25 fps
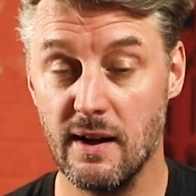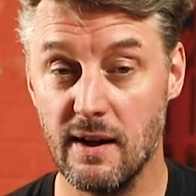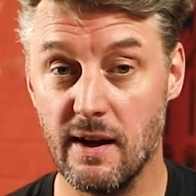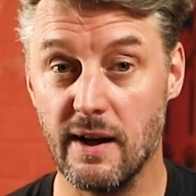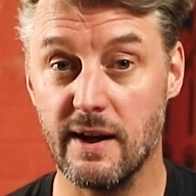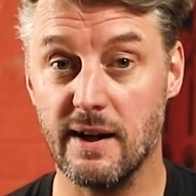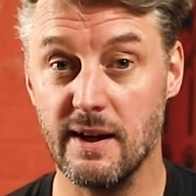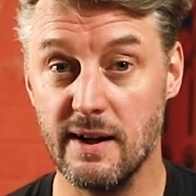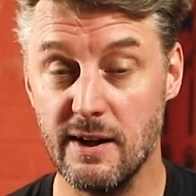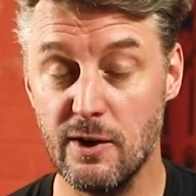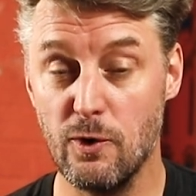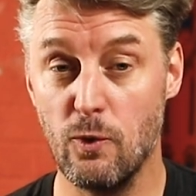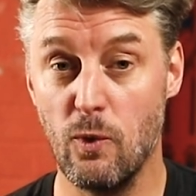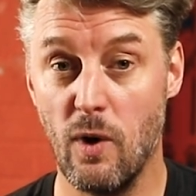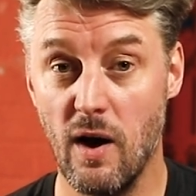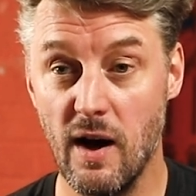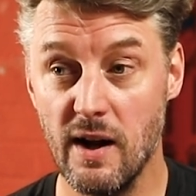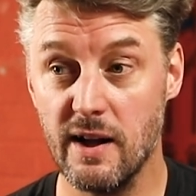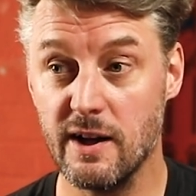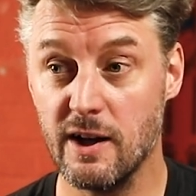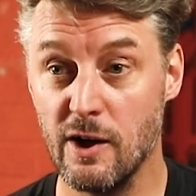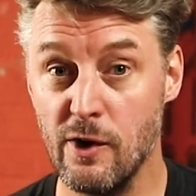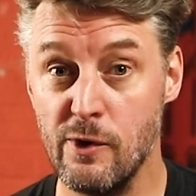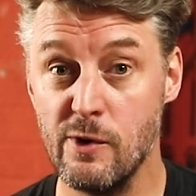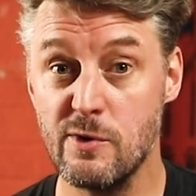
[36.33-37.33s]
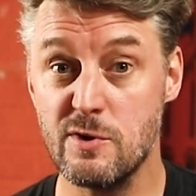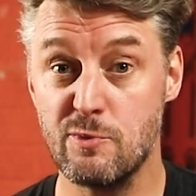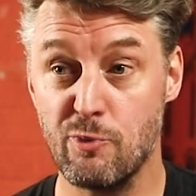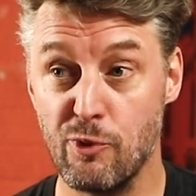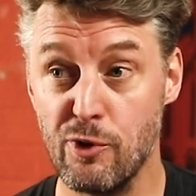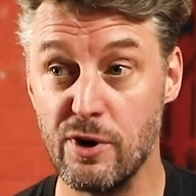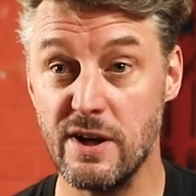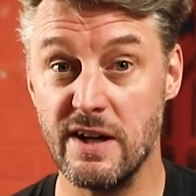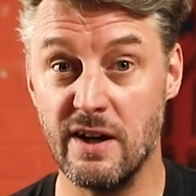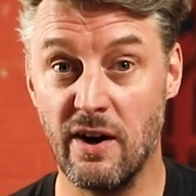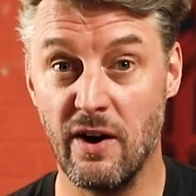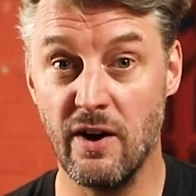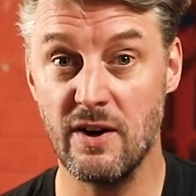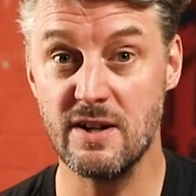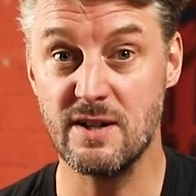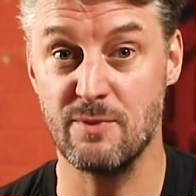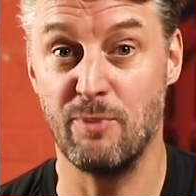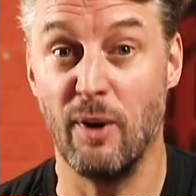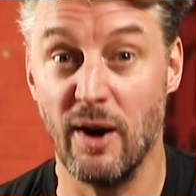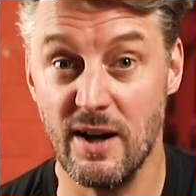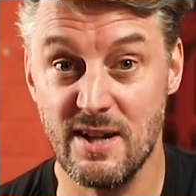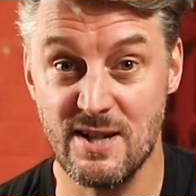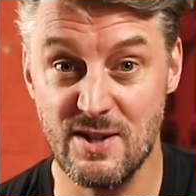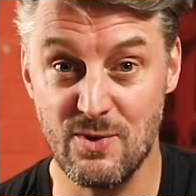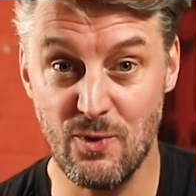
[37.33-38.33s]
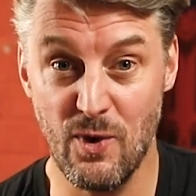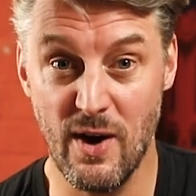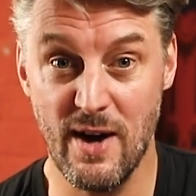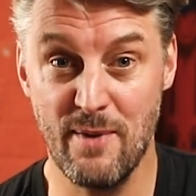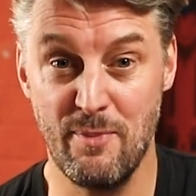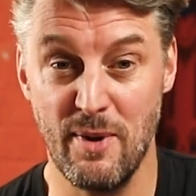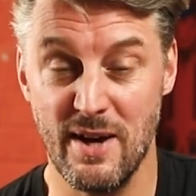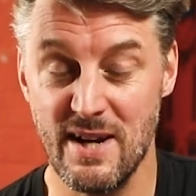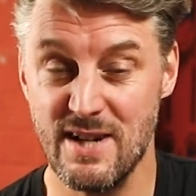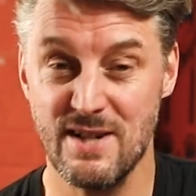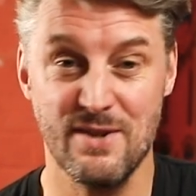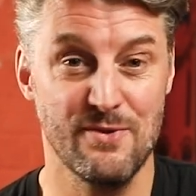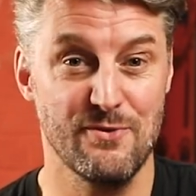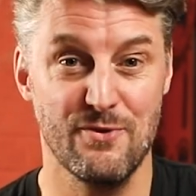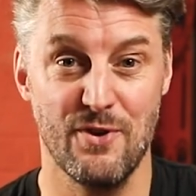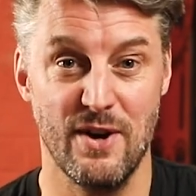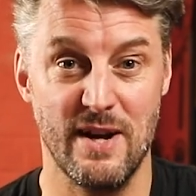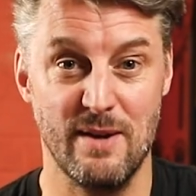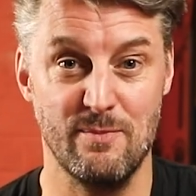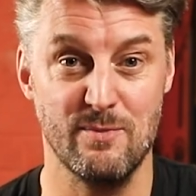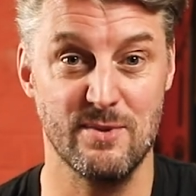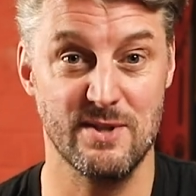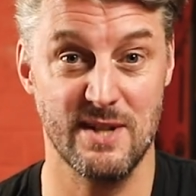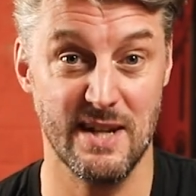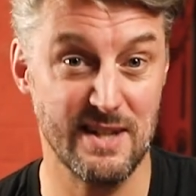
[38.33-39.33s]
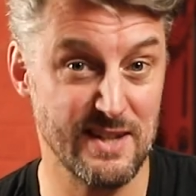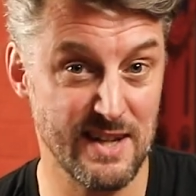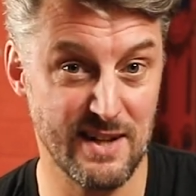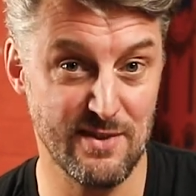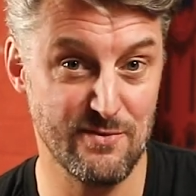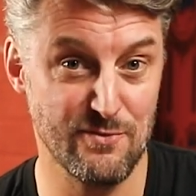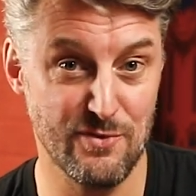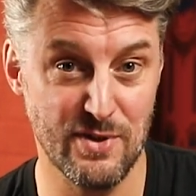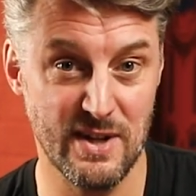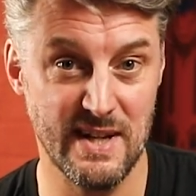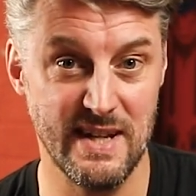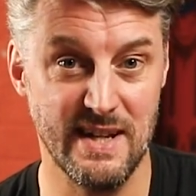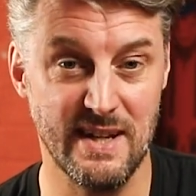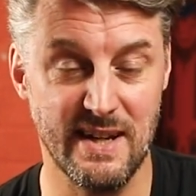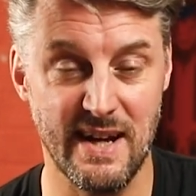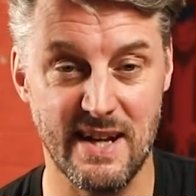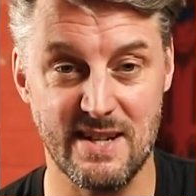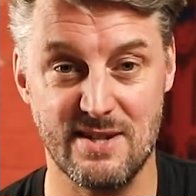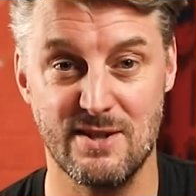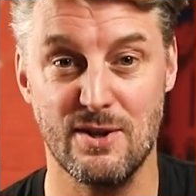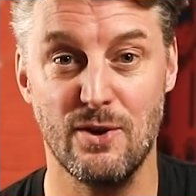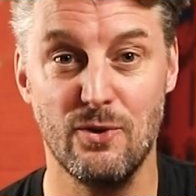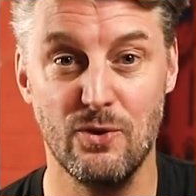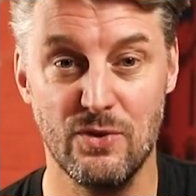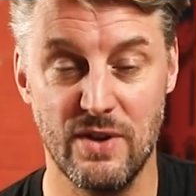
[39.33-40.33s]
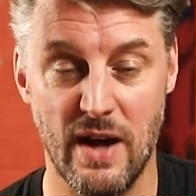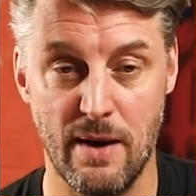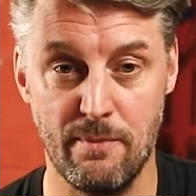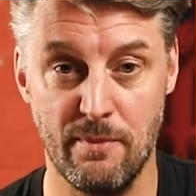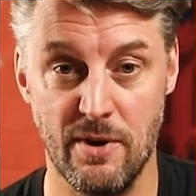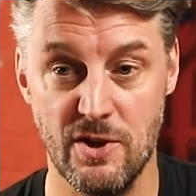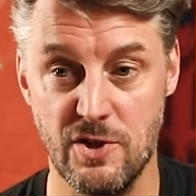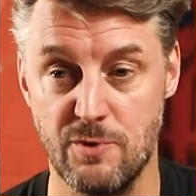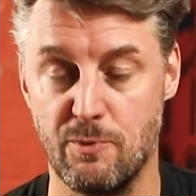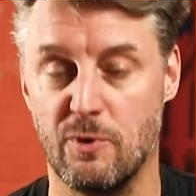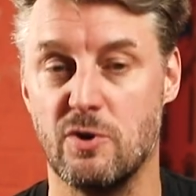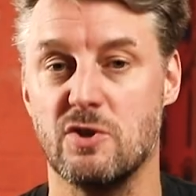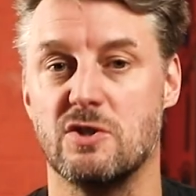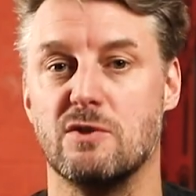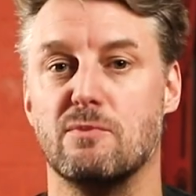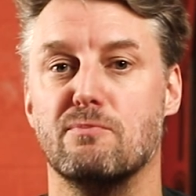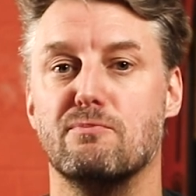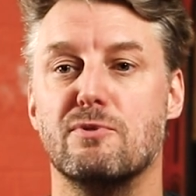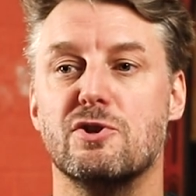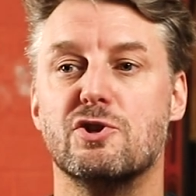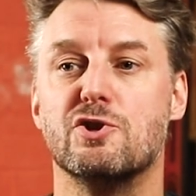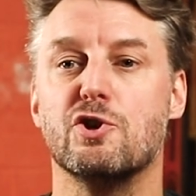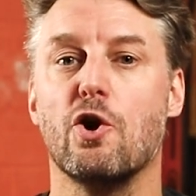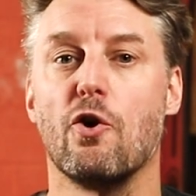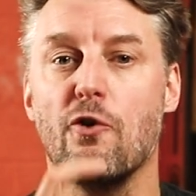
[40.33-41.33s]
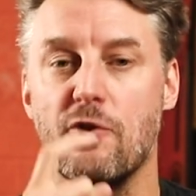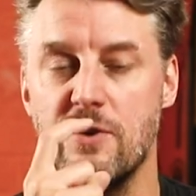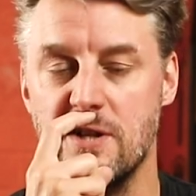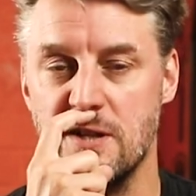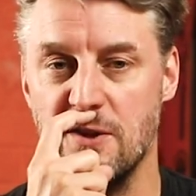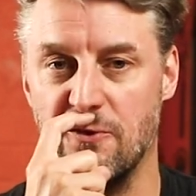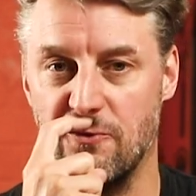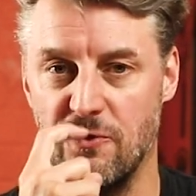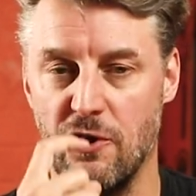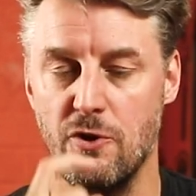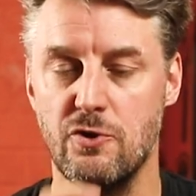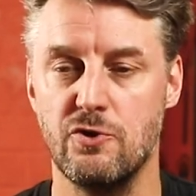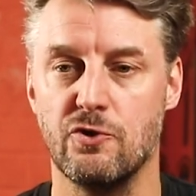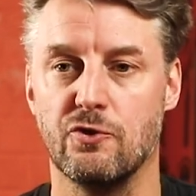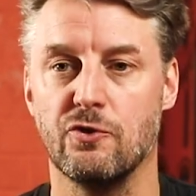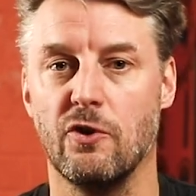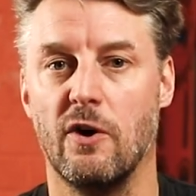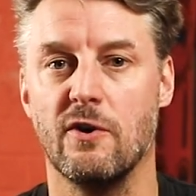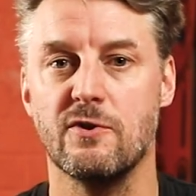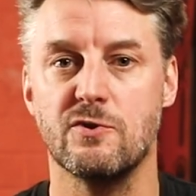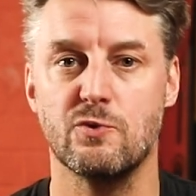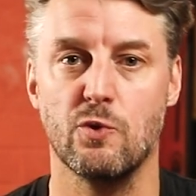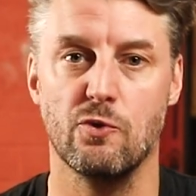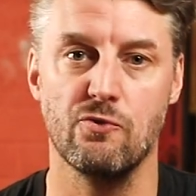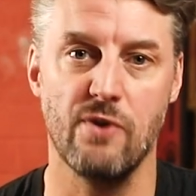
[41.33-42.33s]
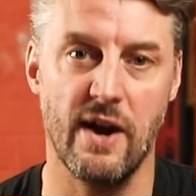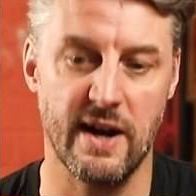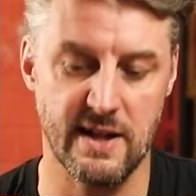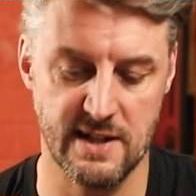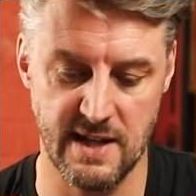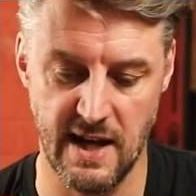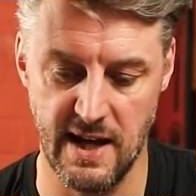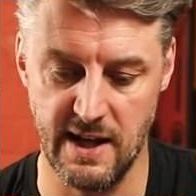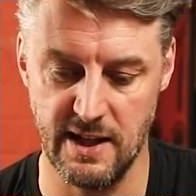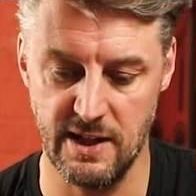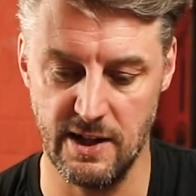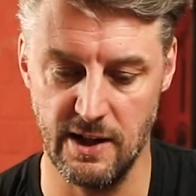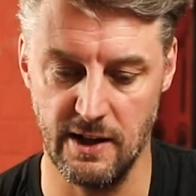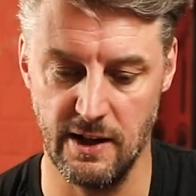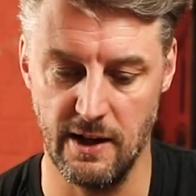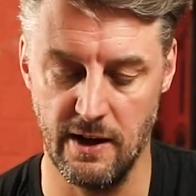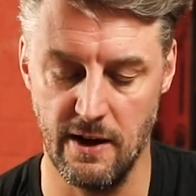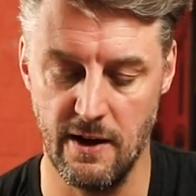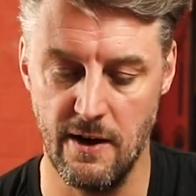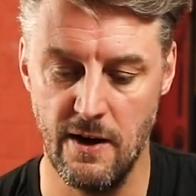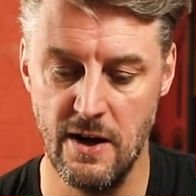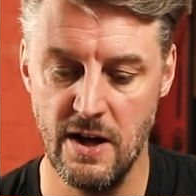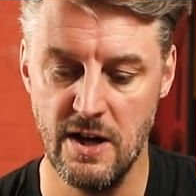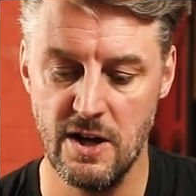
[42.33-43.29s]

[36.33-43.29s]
Like, a little while ago, it was pretty hard to buy square picture frames. They didn't really get sold that much because the majority of photographs were rectangular.